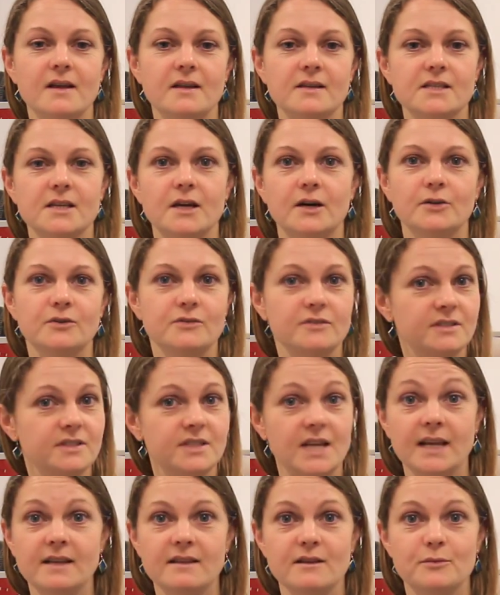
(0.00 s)
So
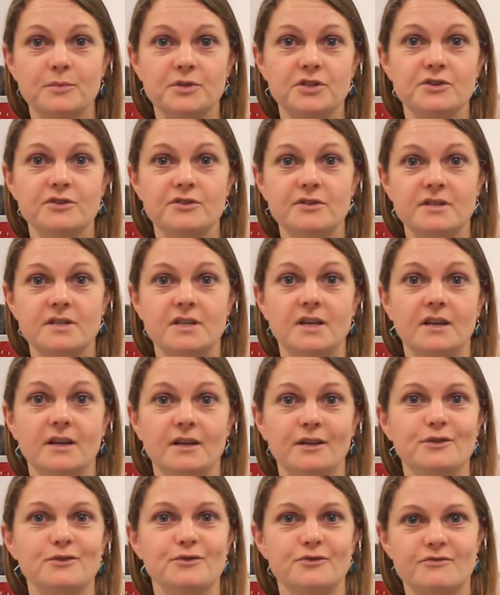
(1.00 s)
take the
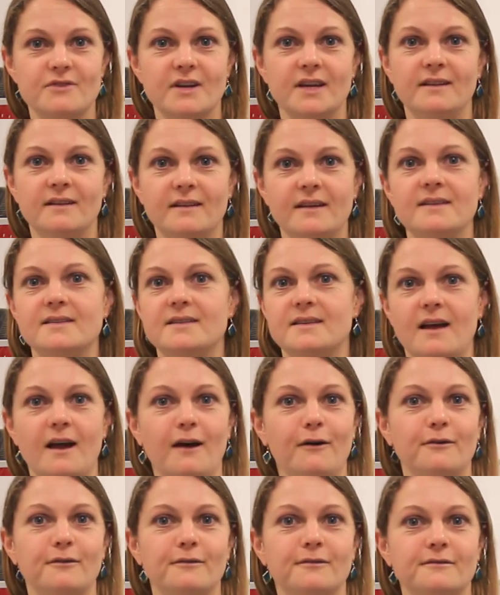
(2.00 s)
opportunity to train this
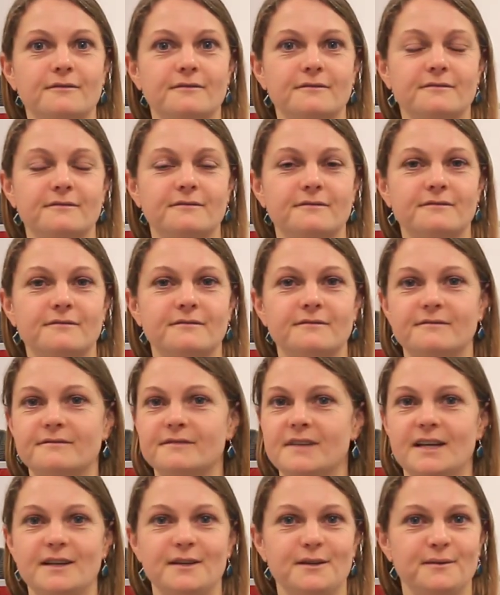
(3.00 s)
now.
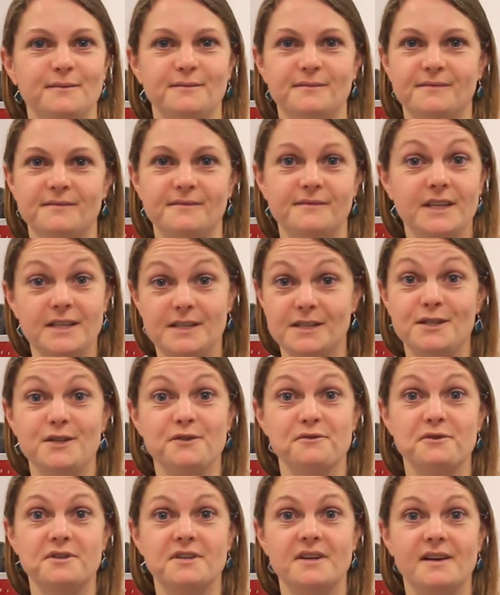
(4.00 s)
This is
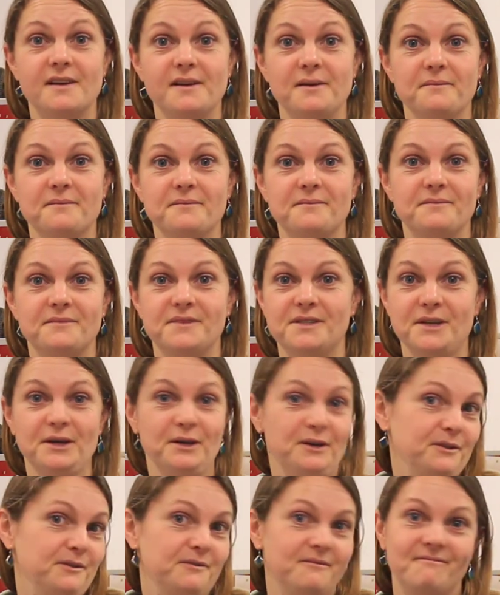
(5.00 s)
your time,
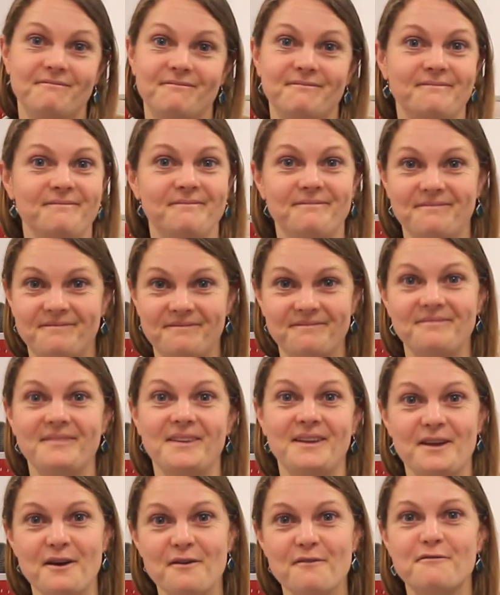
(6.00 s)
so
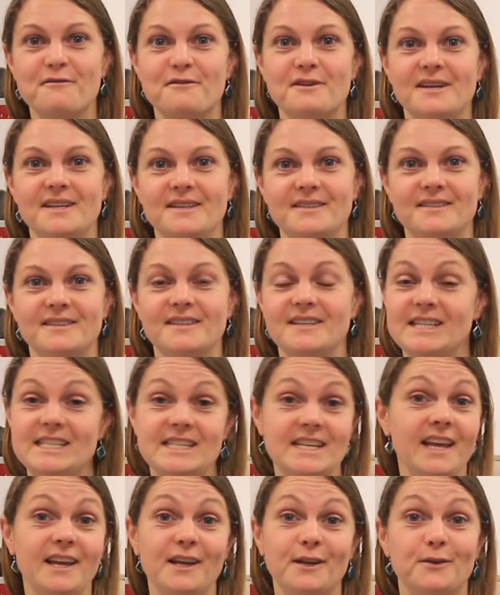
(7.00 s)
go for it.
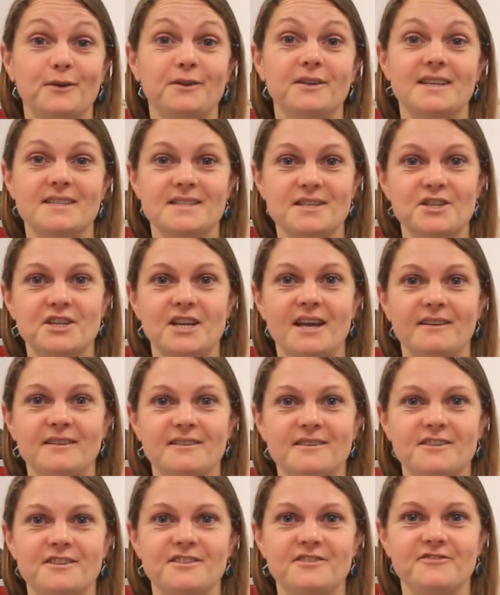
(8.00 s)
Take it on as a
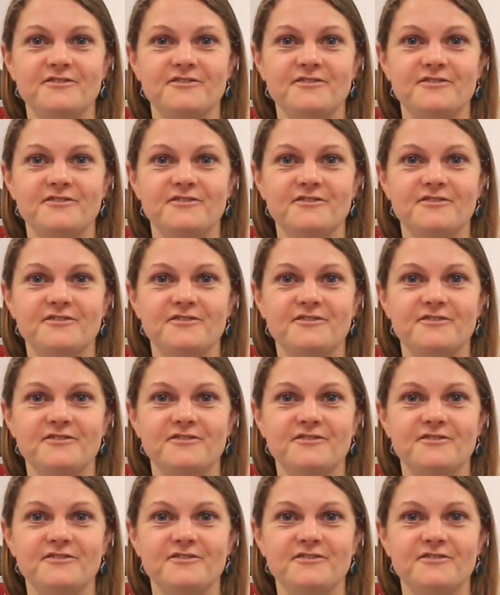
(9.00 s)
challenge.